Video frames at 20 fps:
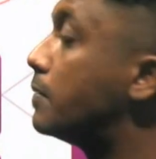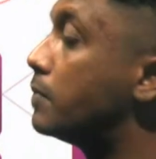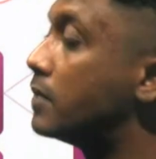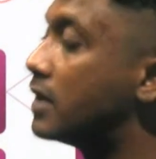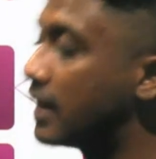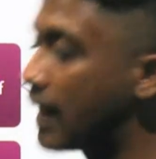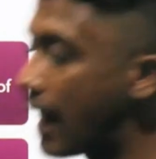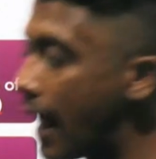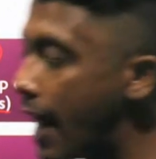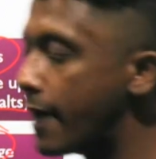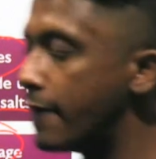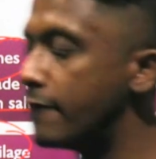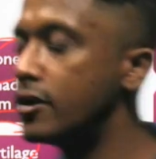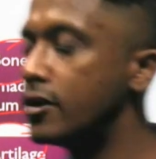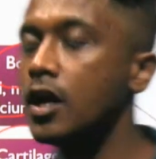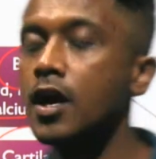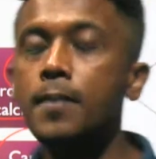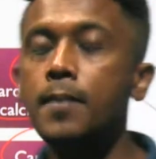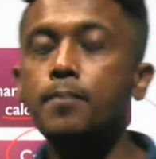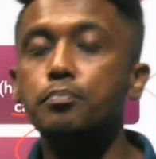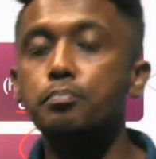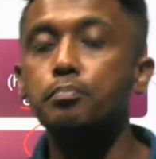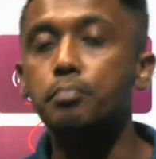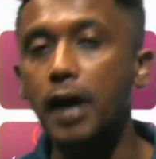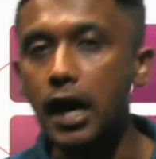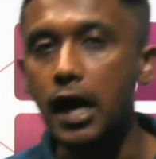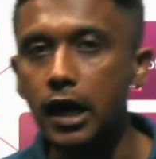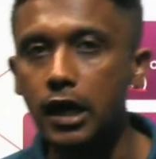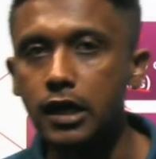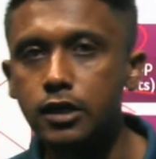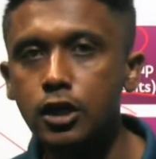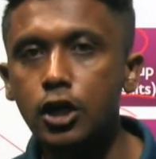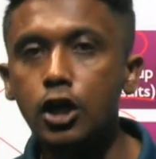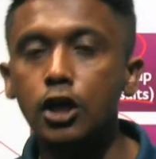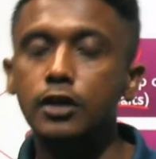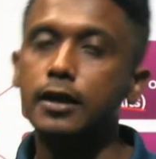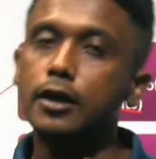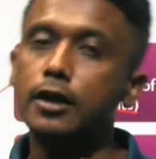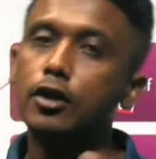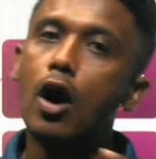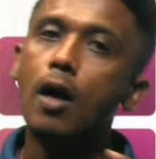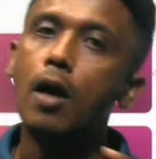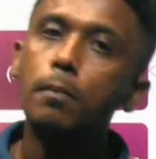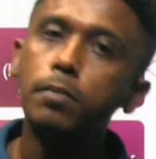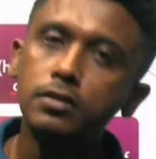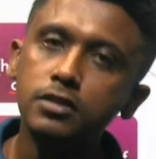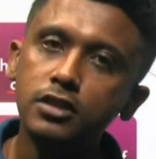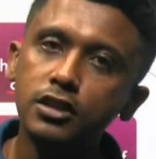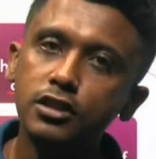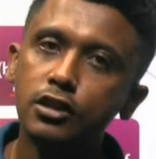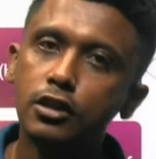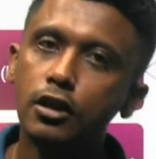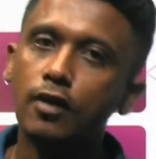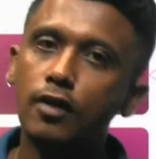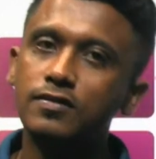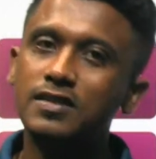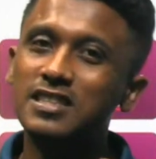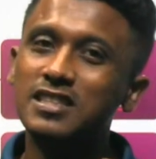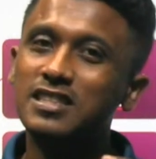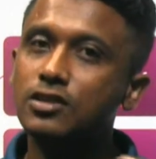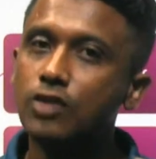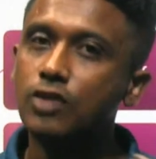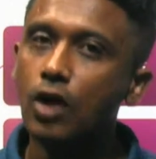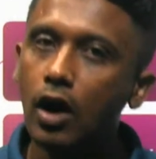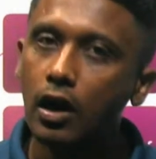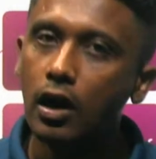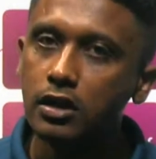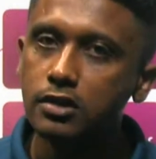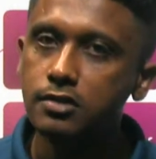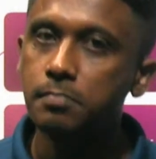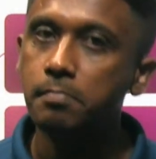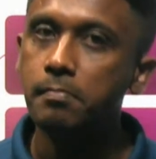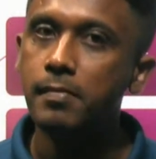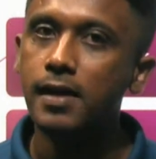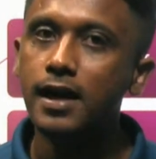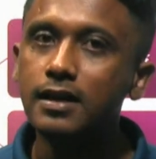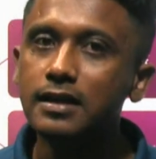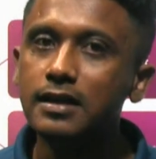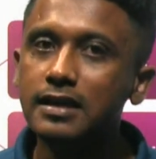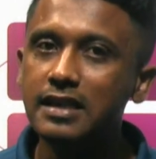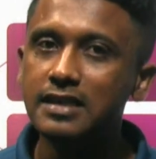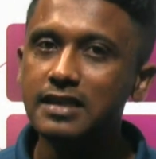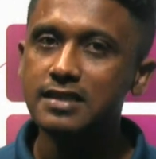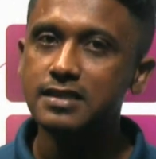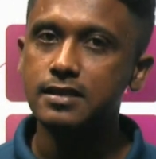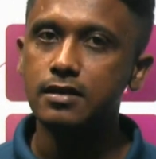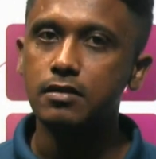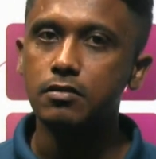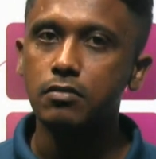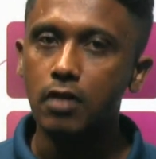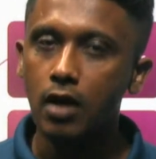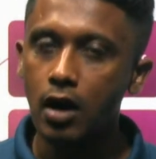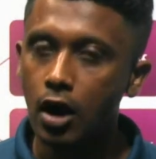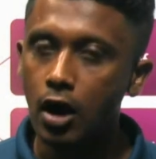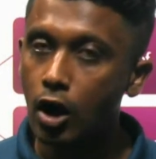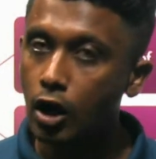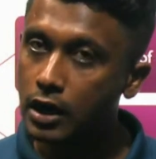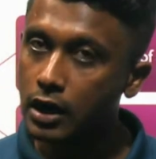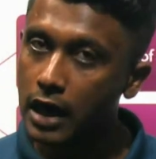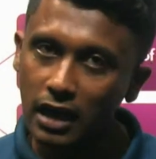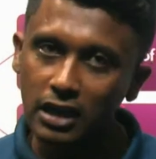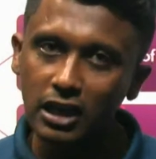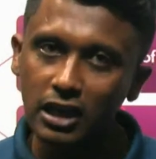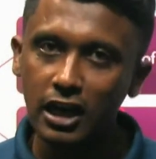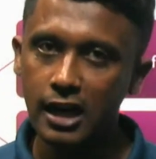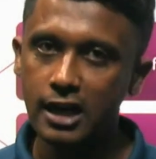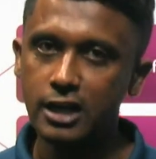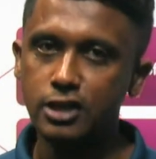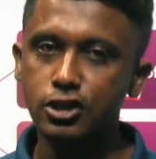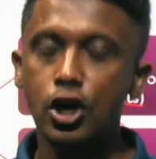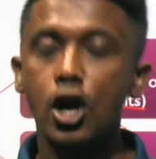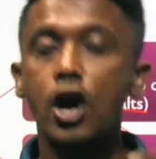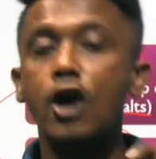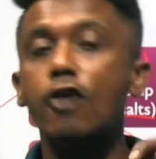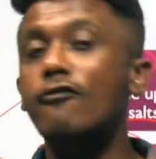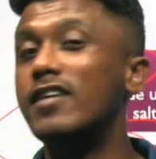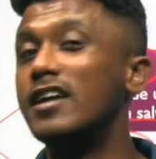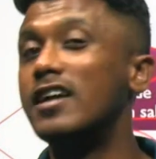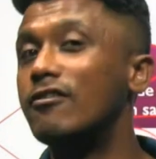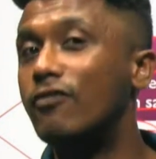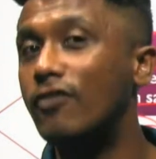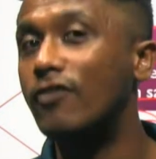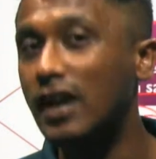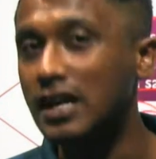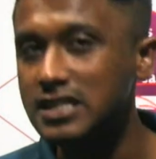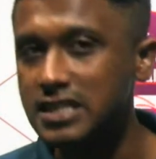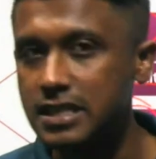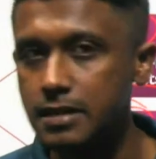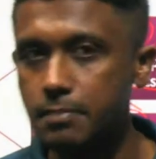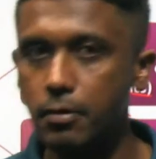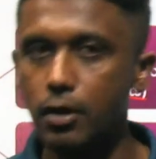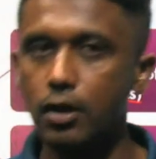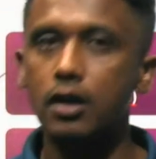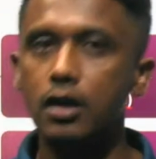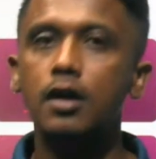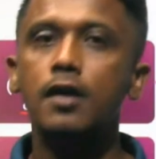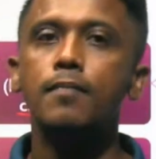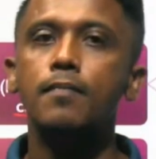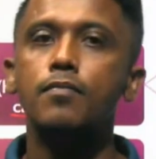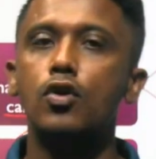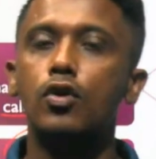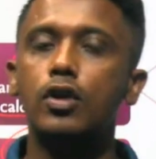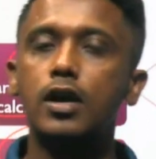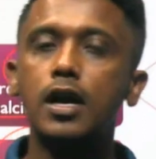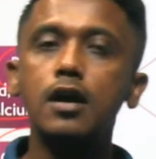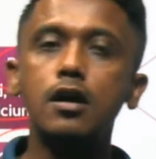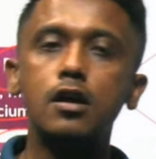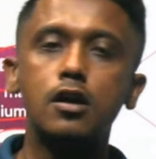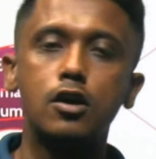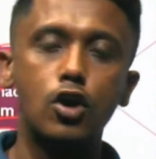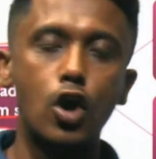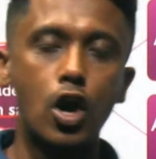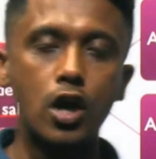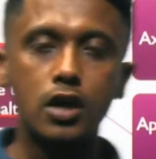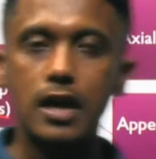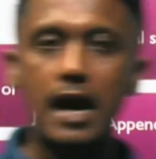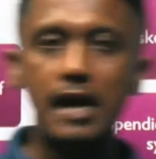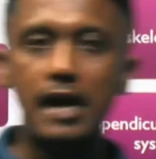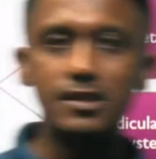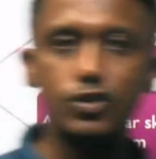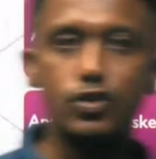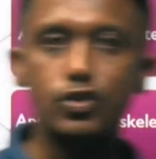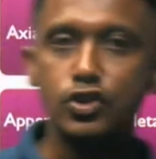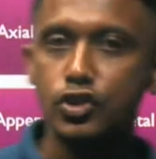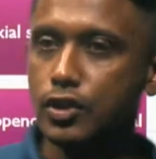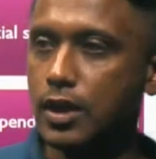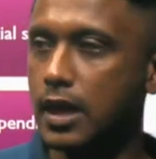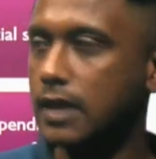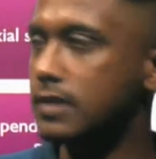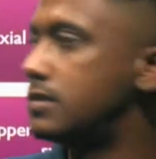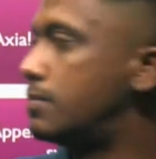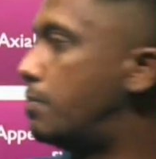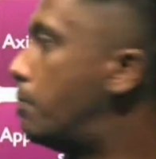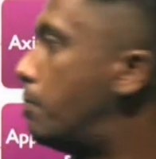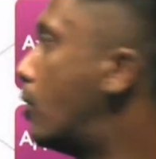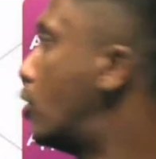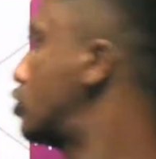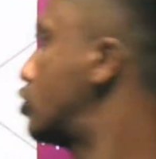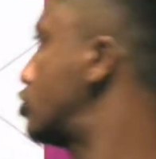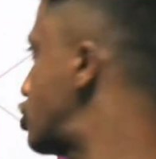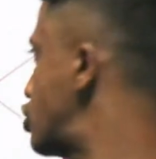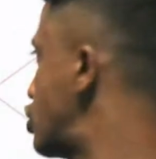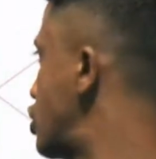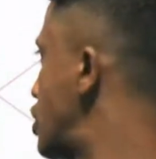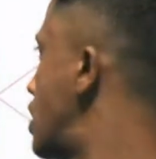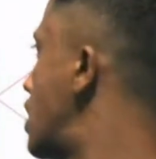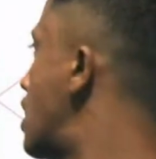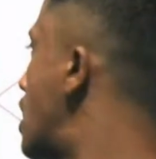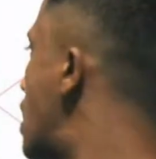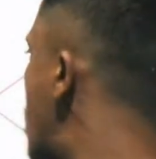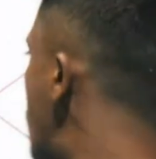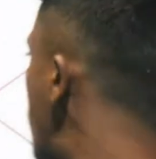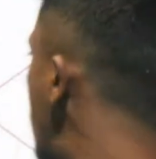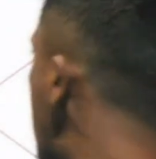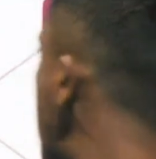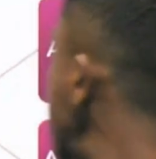derived, but the composition of these salts make this cartilage very flexible. Okay, not as rigid as bones. Whereas